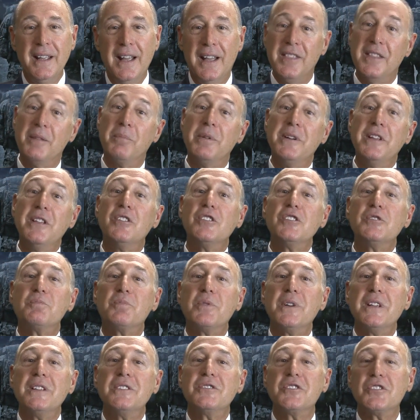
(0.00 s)
and the Bonita
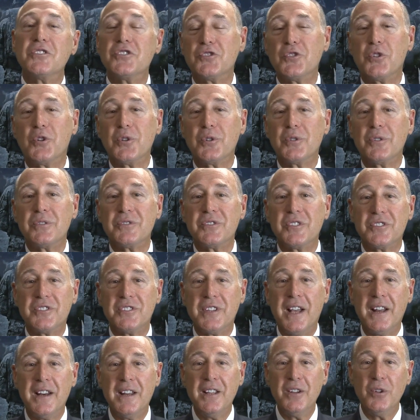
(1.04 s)
Springs Historical
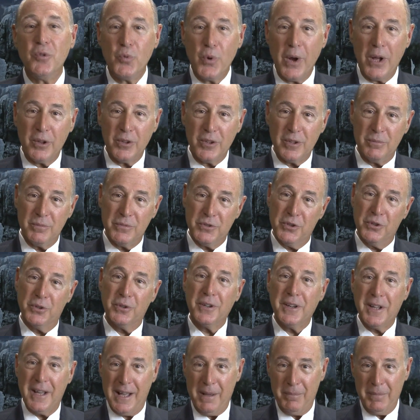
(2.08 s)
Society welcomes
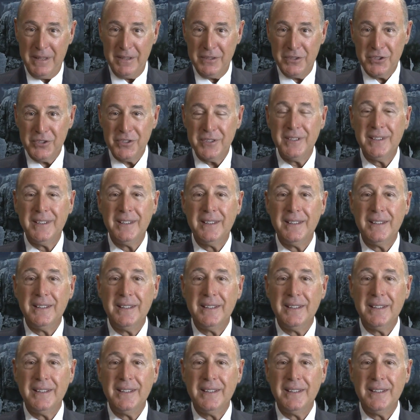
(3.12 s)
your comments.